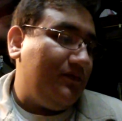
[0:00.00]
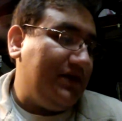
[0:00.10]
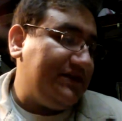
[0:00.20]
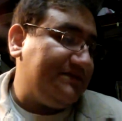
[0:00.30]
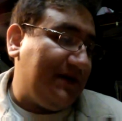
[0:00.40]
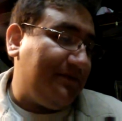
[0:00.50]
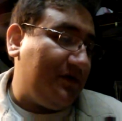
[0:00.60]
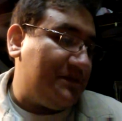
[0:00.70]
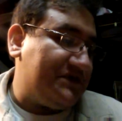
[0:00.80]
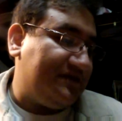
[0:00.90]
What is my
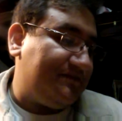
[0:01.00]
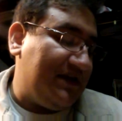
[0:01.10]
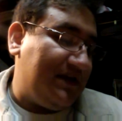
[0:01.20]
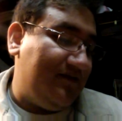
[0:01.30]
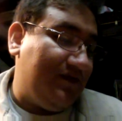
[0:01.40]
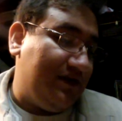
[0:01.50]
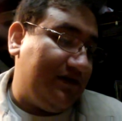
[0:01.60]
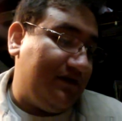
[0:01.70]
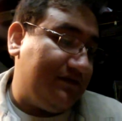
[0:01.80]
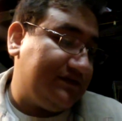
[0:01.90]
purpose of making
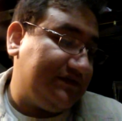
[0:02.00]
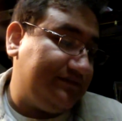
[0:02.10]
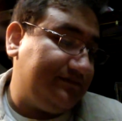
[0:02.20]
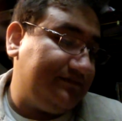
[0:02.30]
videos?